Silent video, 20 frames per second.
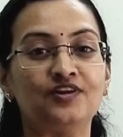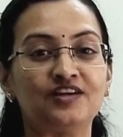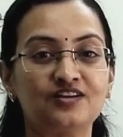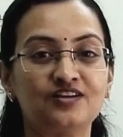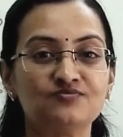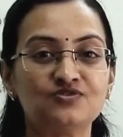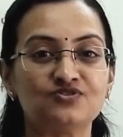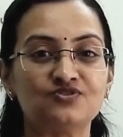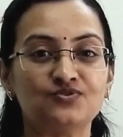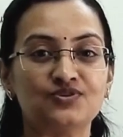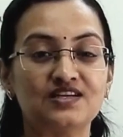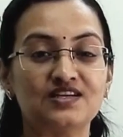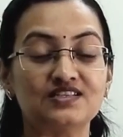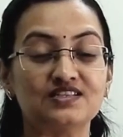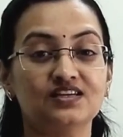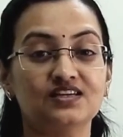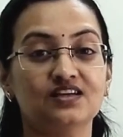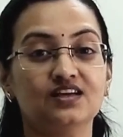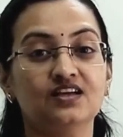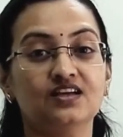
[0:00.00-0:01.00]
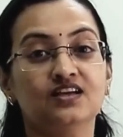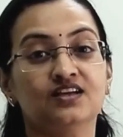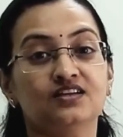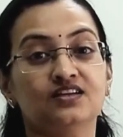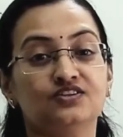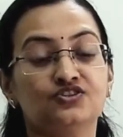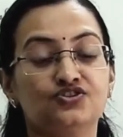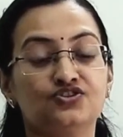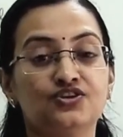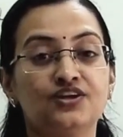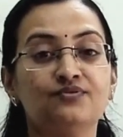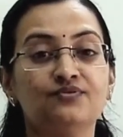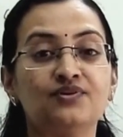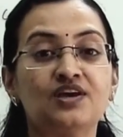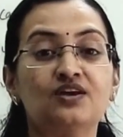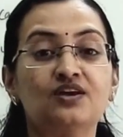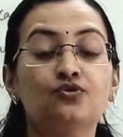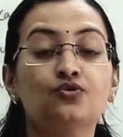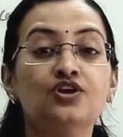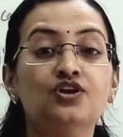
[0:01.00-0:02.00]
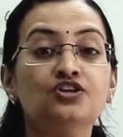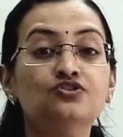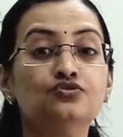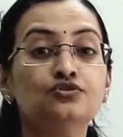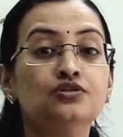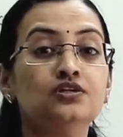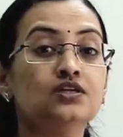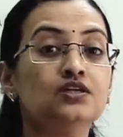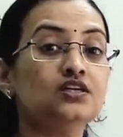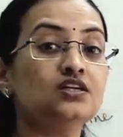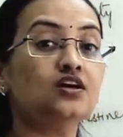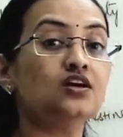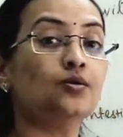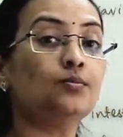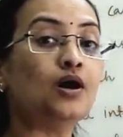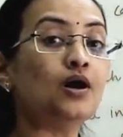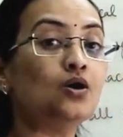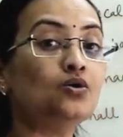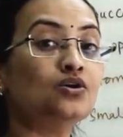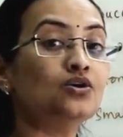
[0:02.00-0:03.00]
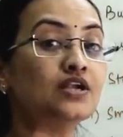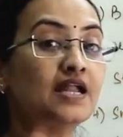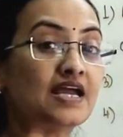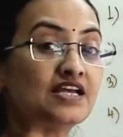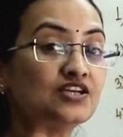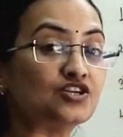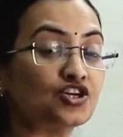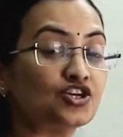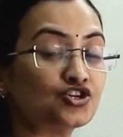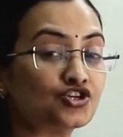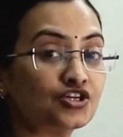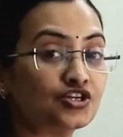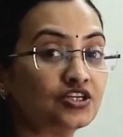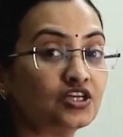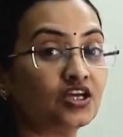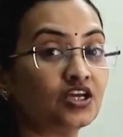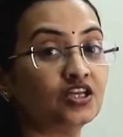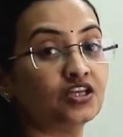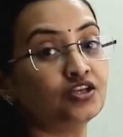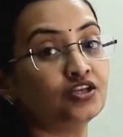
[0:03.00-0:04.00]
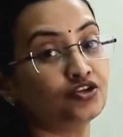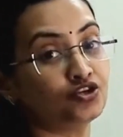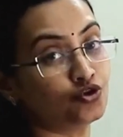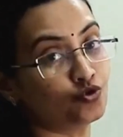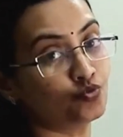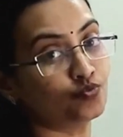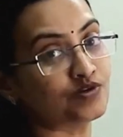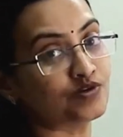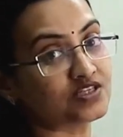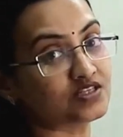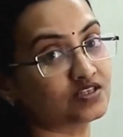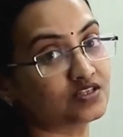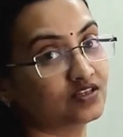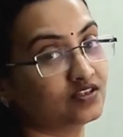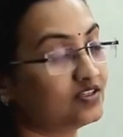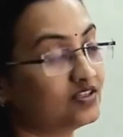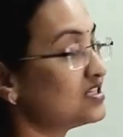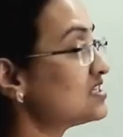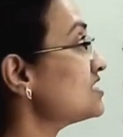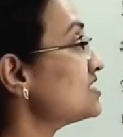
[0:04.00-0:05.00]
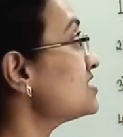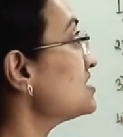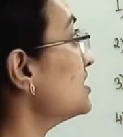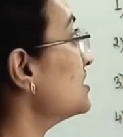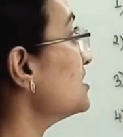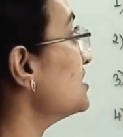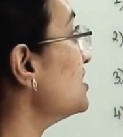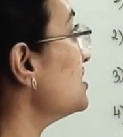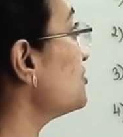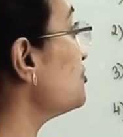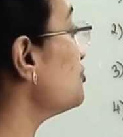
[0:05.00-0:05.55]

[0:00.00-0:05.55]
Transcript: students. Today we are going to learn about digestion in humans. This is under